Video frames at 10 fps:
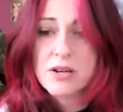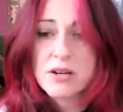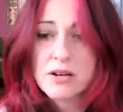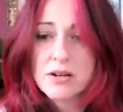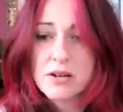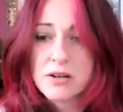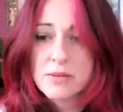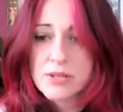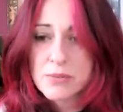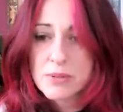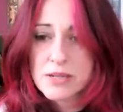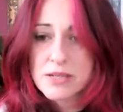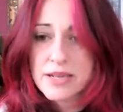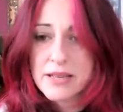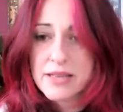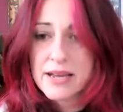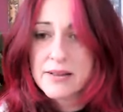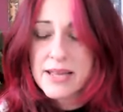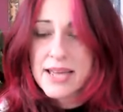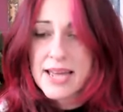Oh, I'm so pleased to hear that.
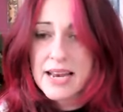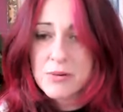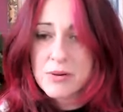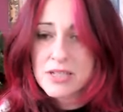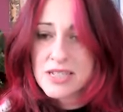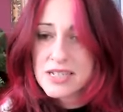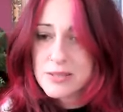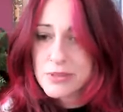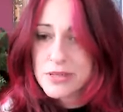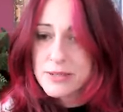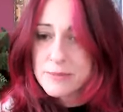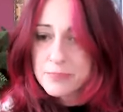Hello, RC Simpson.